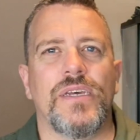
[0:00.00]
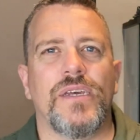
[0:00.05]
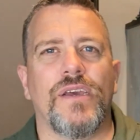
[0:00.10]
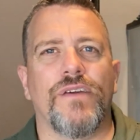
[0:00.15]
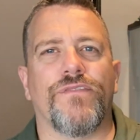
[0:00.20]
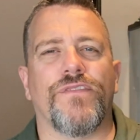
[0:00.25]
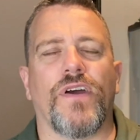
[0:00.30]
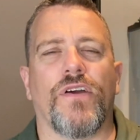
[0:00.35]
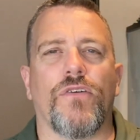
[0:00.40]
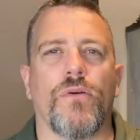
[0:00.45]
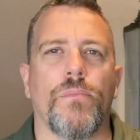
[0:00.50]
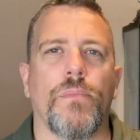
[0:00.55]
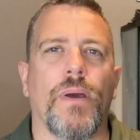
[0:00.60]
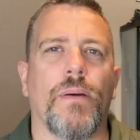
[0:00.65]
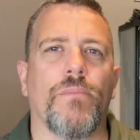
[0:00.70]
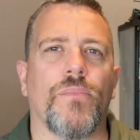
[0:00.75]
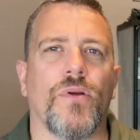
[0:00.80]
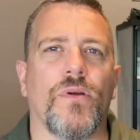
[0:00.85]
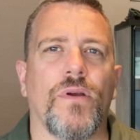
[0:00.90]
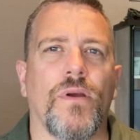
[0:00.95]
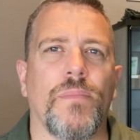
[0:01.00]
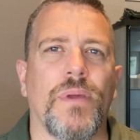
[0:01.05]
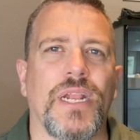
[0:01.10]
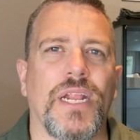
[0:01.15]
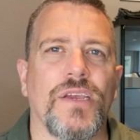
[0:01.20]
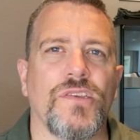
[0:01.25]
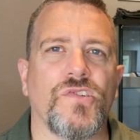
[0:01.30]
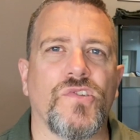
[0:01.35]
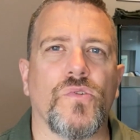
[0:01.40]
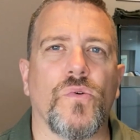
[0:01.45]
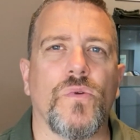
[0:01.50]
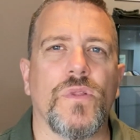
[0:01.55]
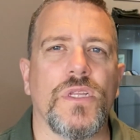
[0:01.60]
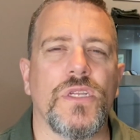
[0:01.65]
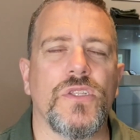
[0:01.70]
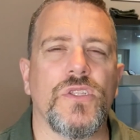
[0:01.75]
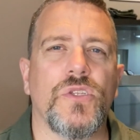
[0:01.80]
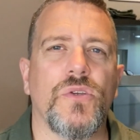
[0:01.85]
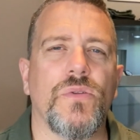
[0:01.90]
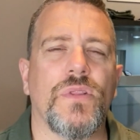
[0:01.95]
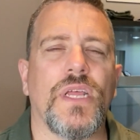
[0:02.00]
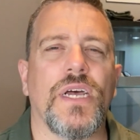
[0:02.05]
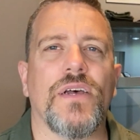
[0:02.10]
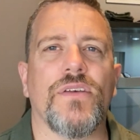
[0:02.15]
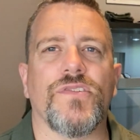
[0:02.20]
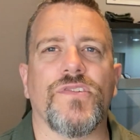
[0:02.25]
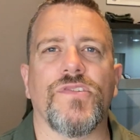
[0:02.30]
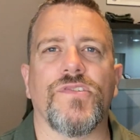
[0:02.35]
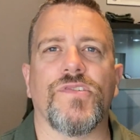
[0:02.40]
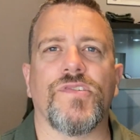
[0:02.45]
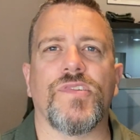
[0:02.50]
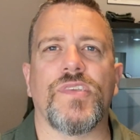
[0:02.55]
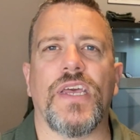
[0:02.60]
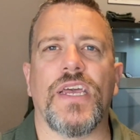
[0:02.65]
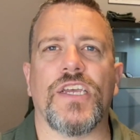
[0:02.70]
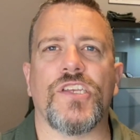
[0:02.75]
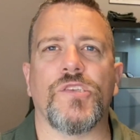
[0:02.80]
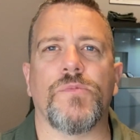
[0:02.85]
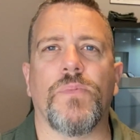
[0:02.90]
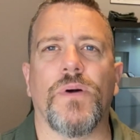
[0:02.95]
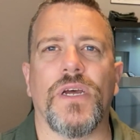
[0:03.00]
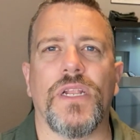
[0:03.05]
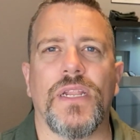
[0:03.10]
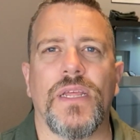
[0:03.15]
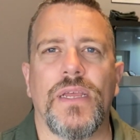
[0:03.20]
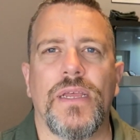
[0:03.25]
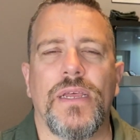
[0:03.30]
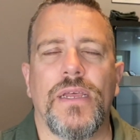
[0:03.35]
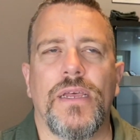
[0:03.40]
if I remember, I sold it in 2006, but